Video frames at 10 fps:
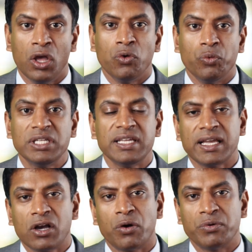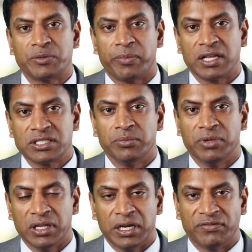We take our
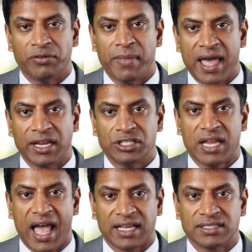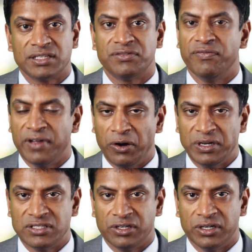responsibility for managed access
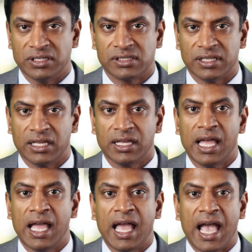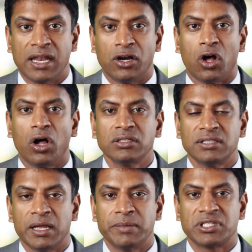very seriously and at all
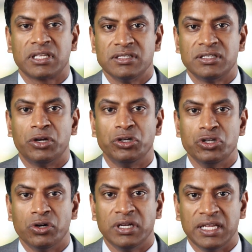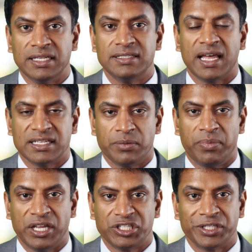times consider your needs as a
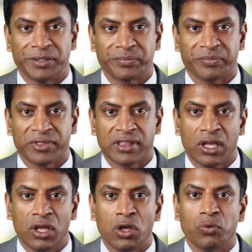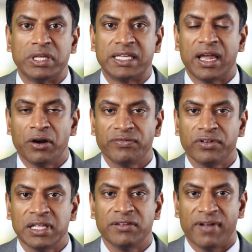patient. We
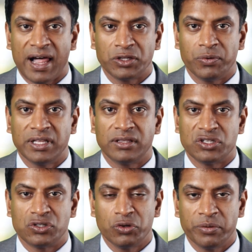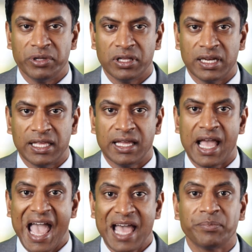carefully evaluate the suitability
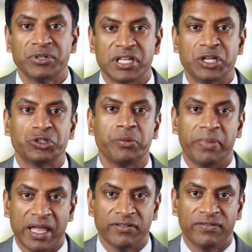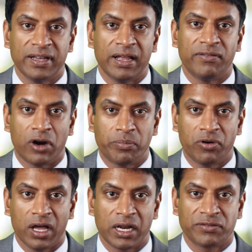and potential benefit of our
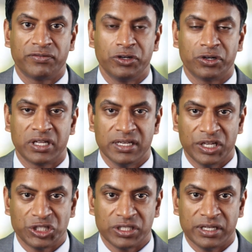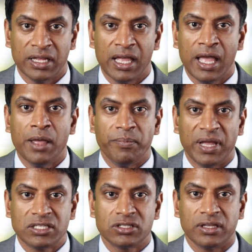product for your condition
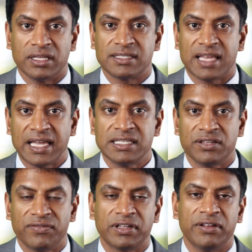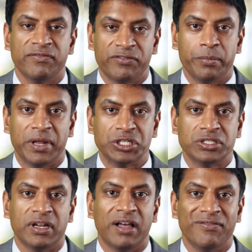based on the scientific
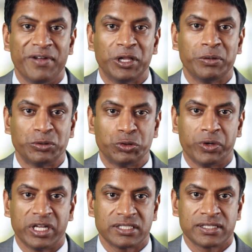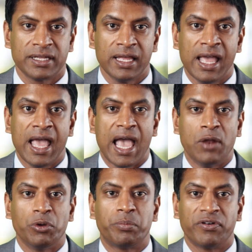information available to us
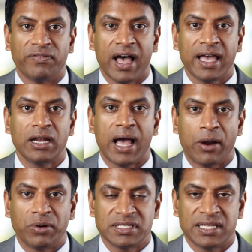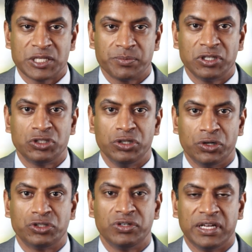and will provide our assessment to
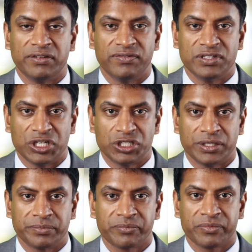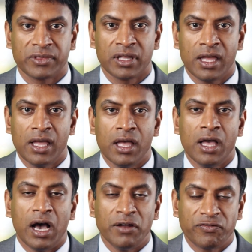your treating physician.
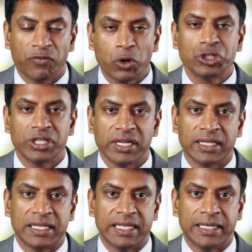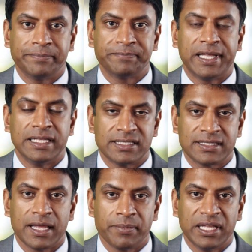Unfortunately, in
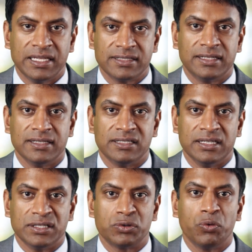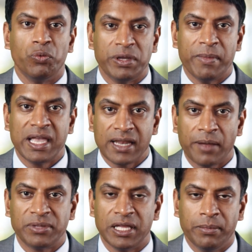some instances, we may
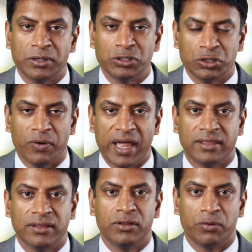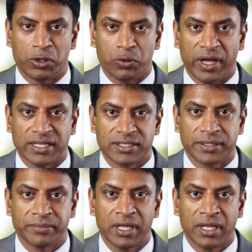not be able to grant the request.